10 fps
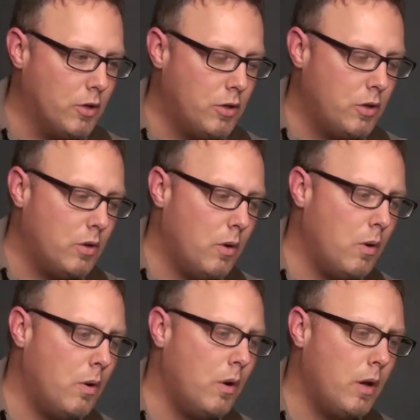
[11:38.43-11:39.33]

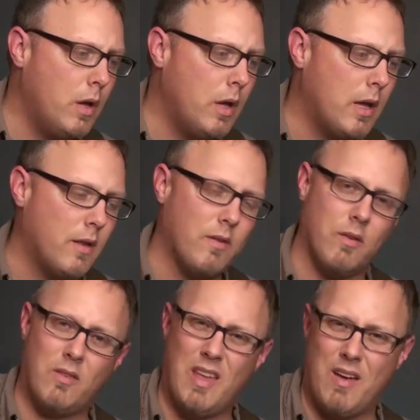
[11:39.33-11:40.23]
Joy, and it's a
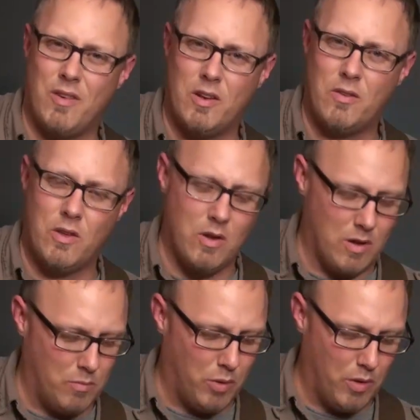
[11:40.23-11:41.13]
7, so you
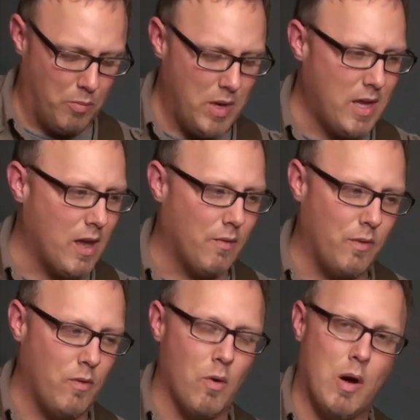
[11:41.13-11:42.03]
can pull the pinky off
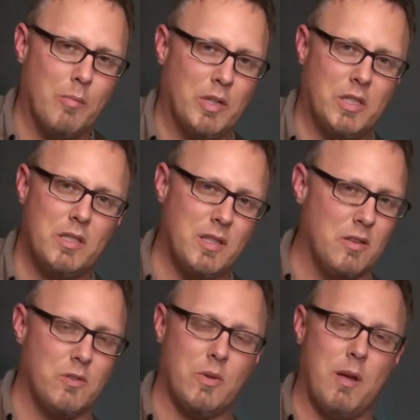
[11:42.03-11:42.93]
if you want, but just the
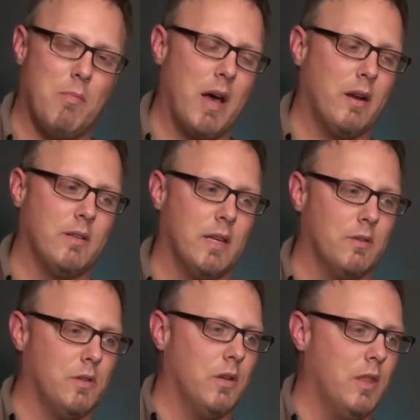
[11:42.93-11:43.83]
straight minor
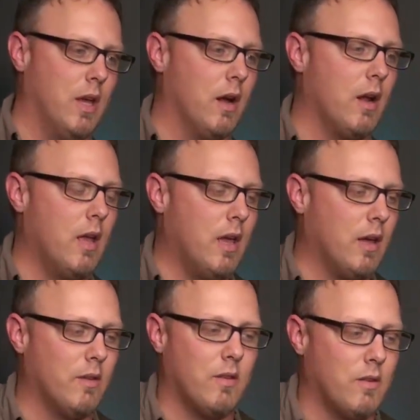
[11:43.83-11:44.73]
sounds good there,
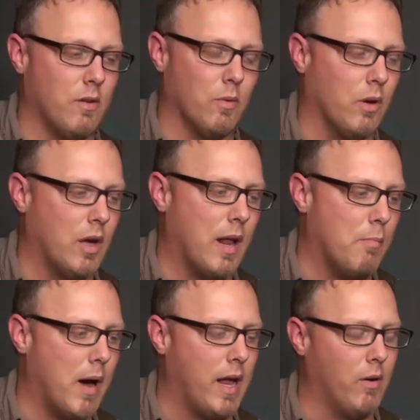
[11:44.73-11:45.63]
because this is a real kind of
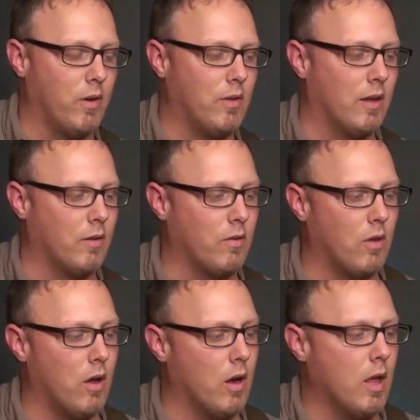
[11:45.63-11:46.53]
minor sounding
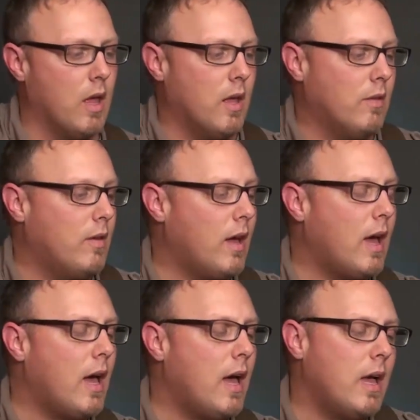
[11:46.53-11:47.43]
song.
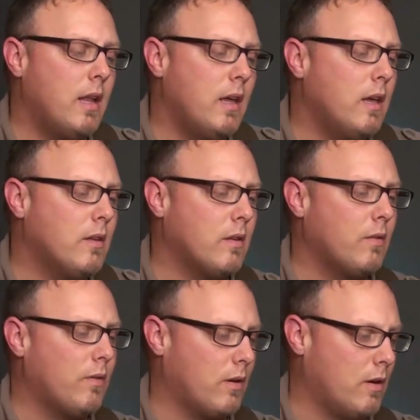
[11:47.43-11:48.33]
Tidings
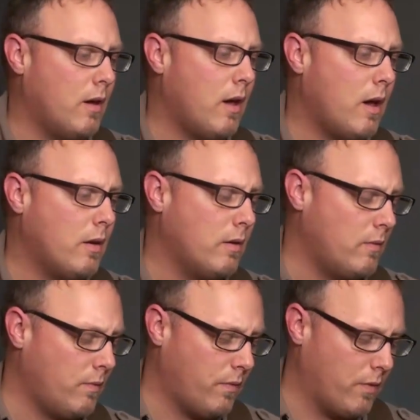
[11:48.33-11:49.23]
of
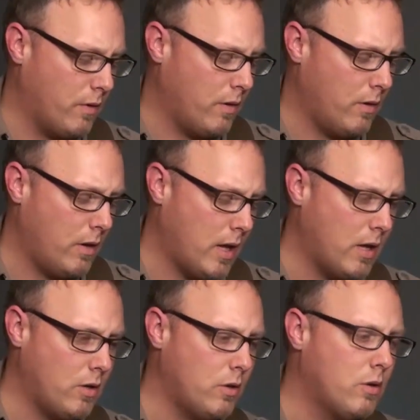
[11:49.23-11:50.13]
comfort
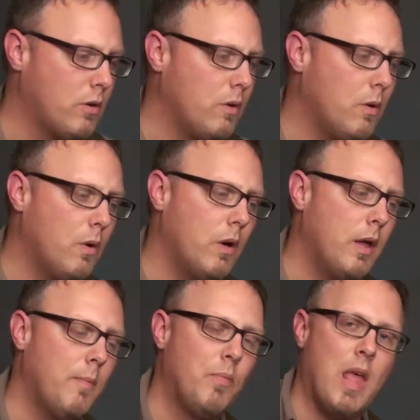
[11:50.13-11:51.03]
and joy.
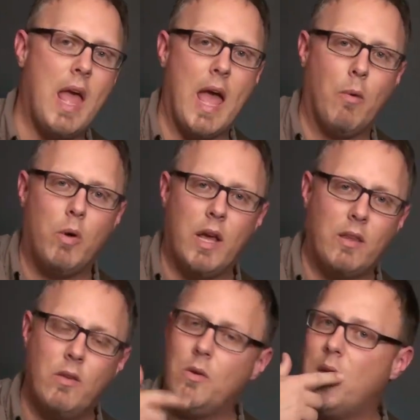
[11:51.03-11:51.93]
And what I
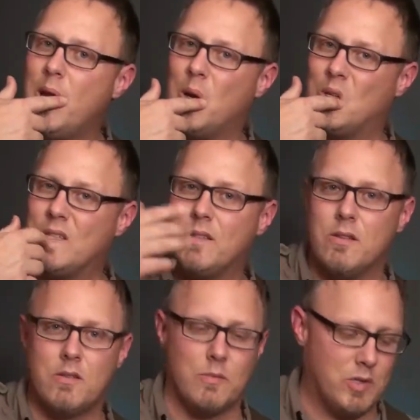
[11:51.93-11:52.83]
do here, since
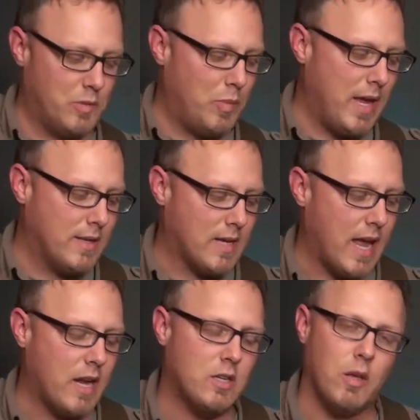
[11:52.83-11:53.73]
there's some space,
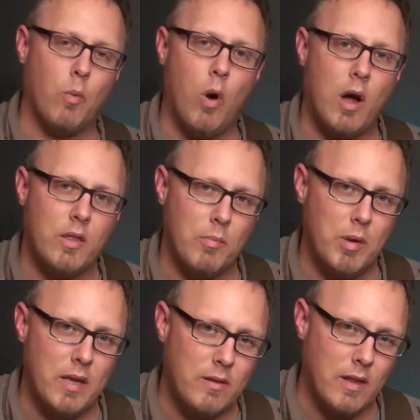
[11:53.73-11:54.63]
I actually walk the
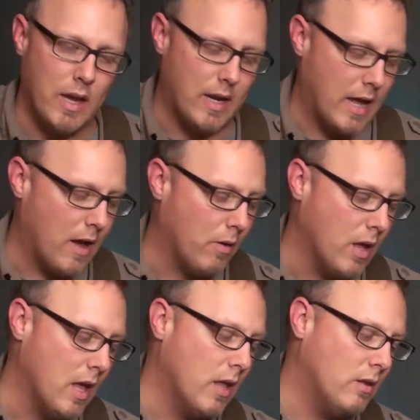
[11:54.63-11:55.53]
bass line down
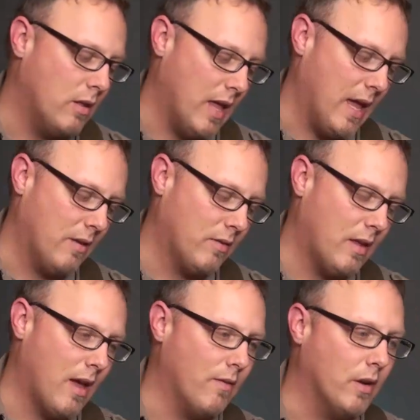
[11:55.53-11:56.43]
to the
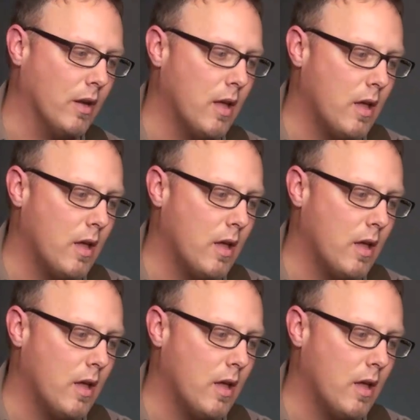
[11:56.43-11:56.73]
A7.